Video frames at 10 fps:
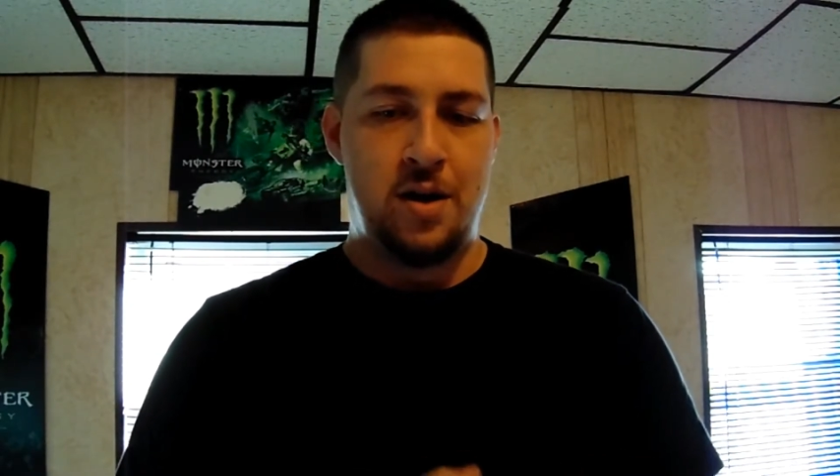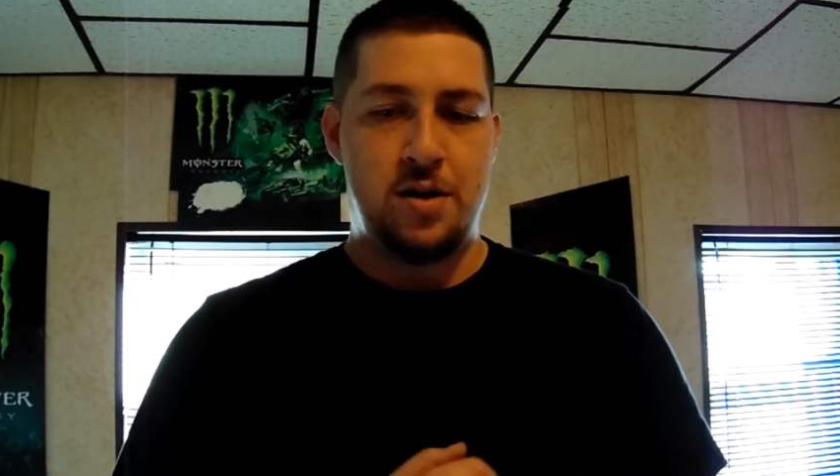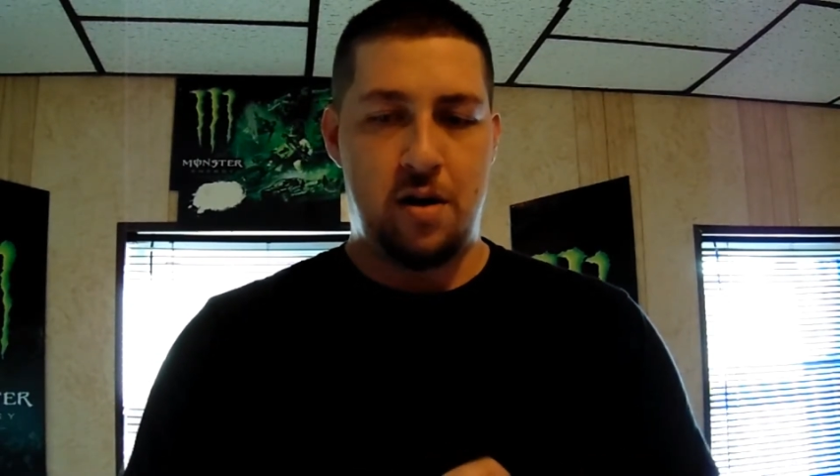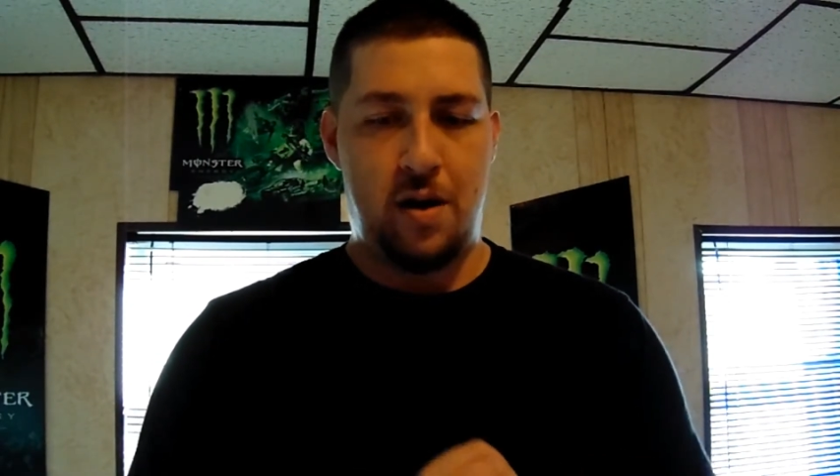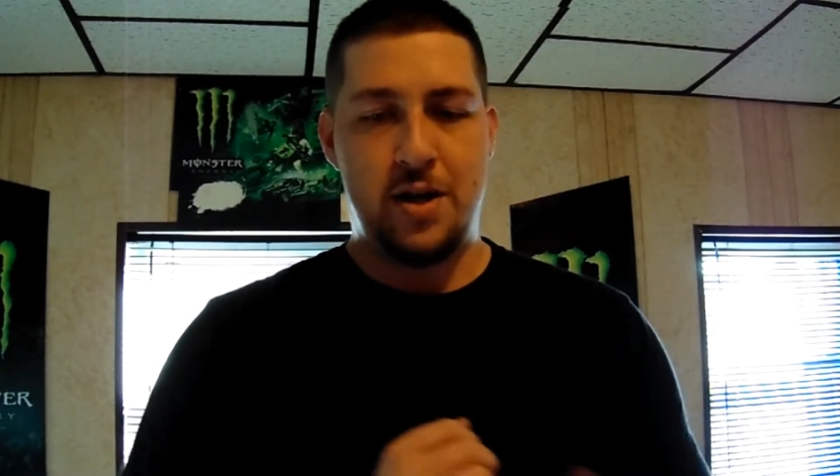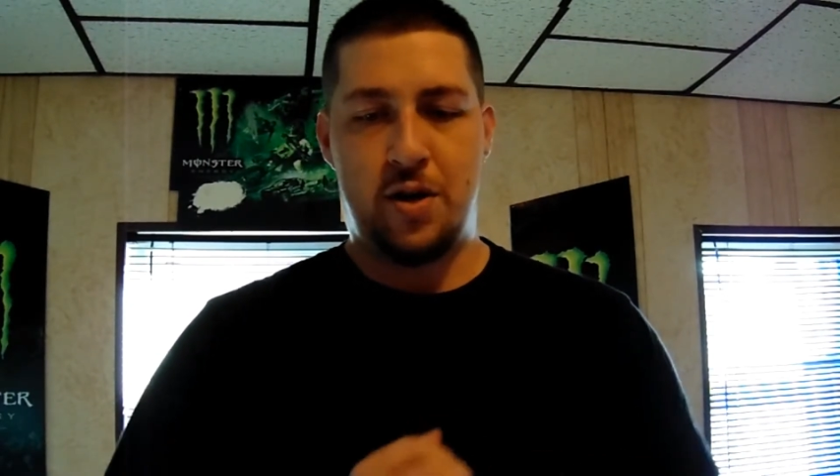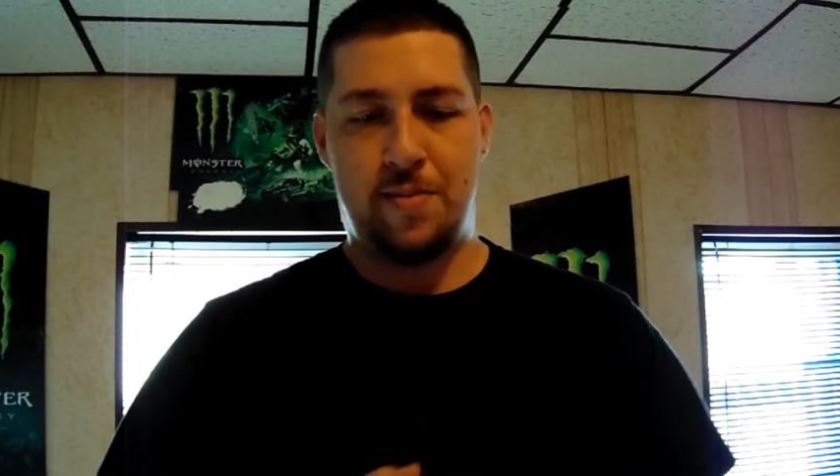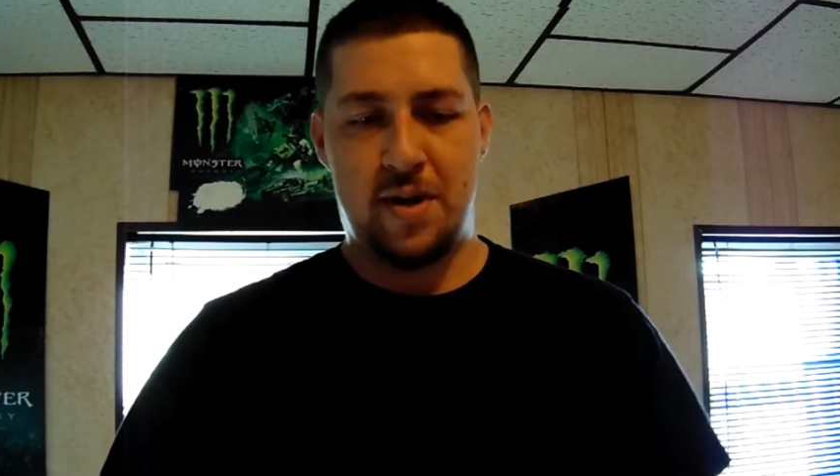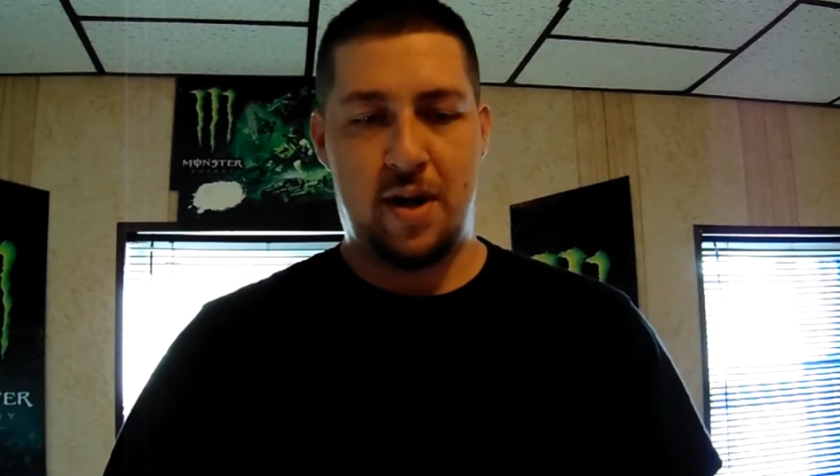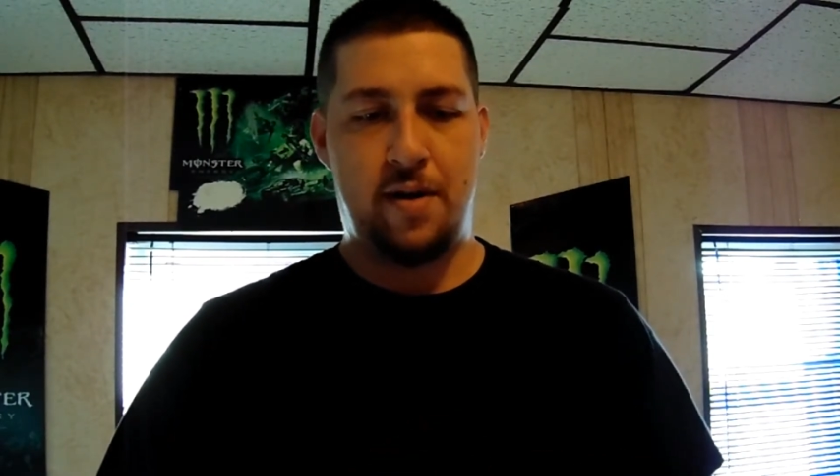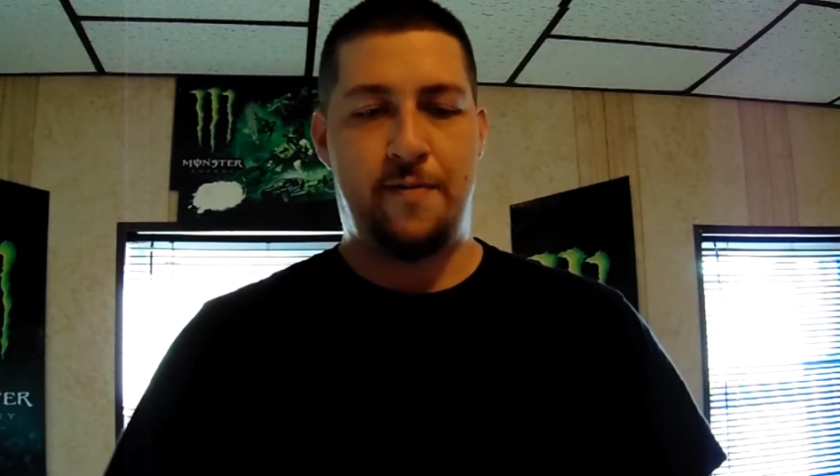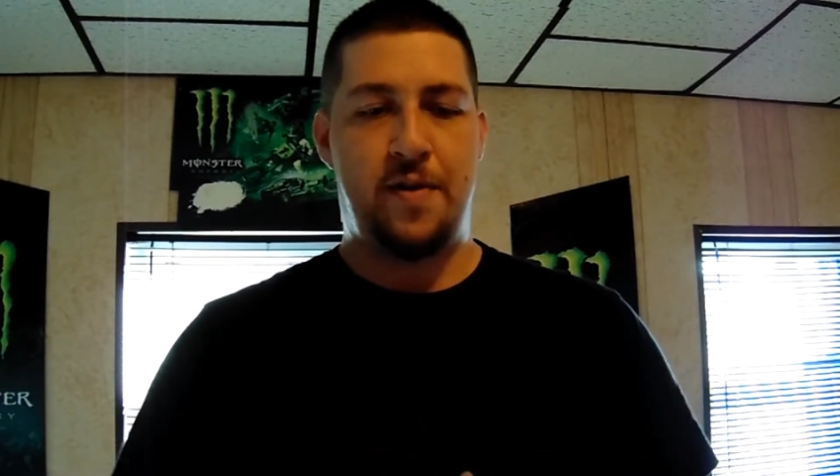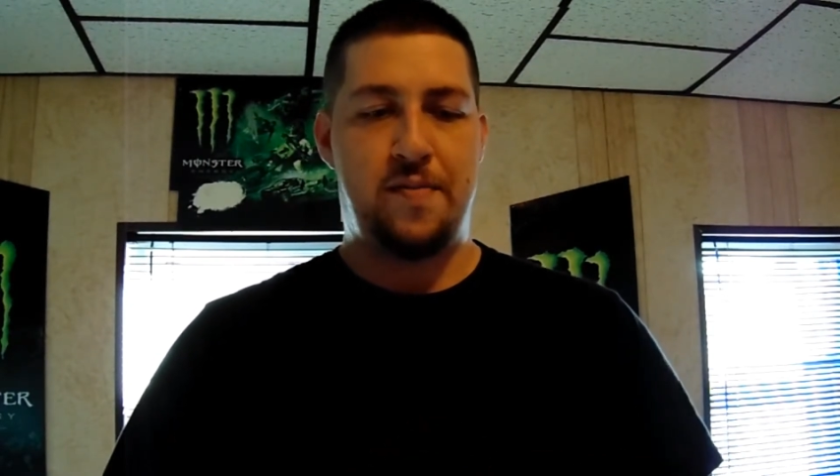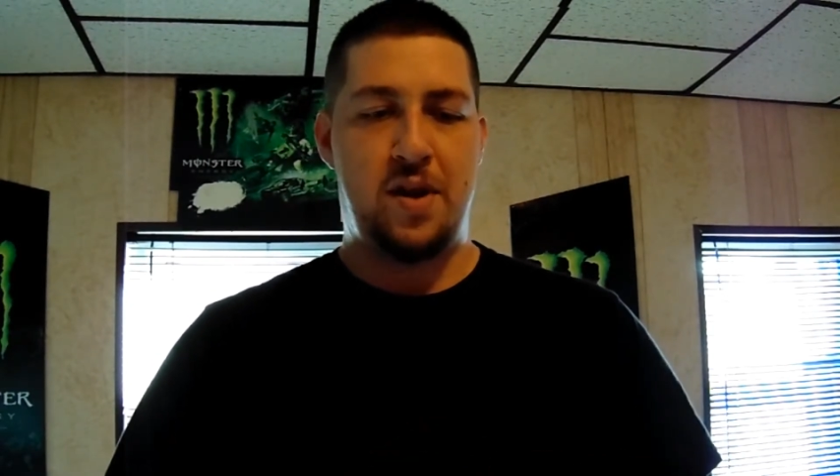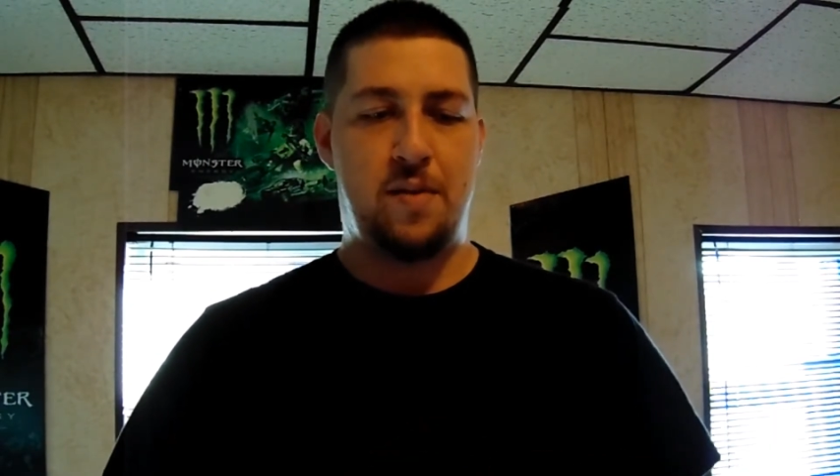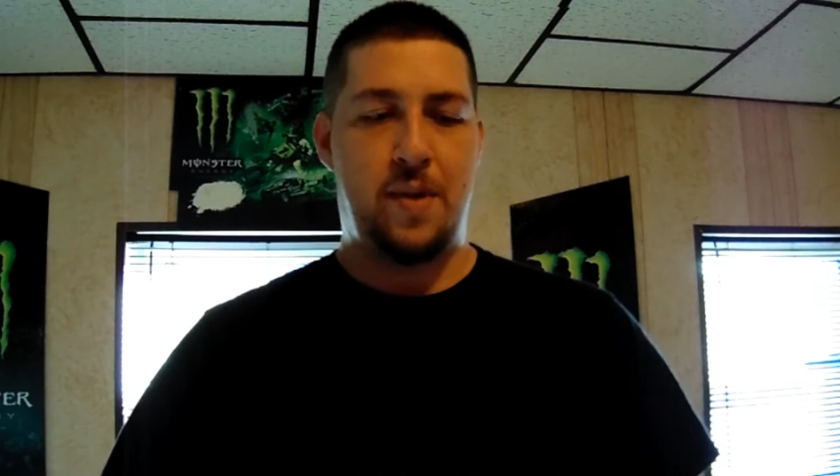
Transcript: So I dropped it down to 50